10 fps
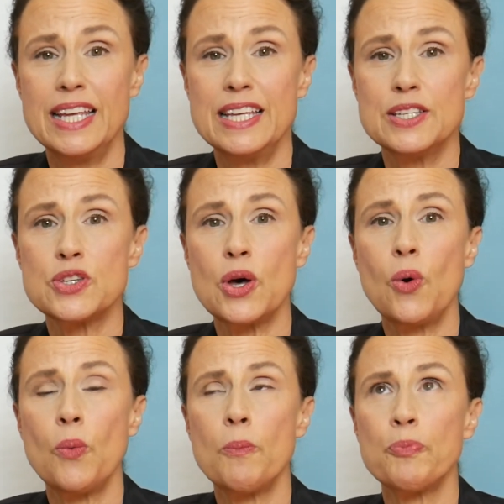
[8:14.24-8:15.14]

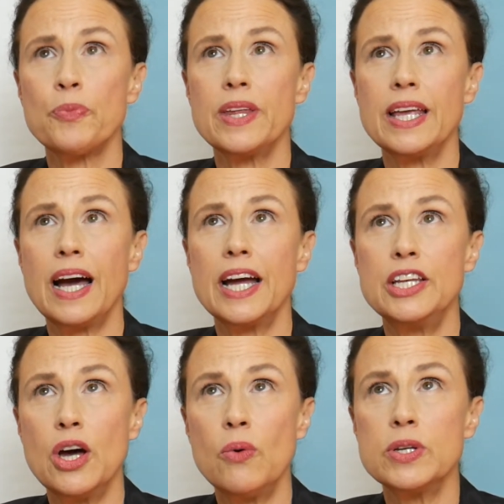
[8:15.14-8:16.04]
So I
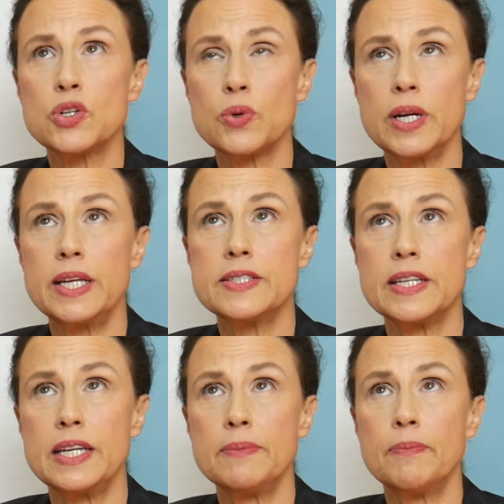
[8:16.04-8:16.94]
know it's
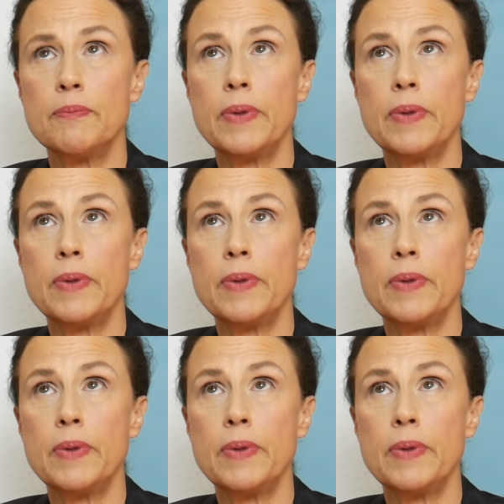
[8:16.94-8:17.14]
crazy,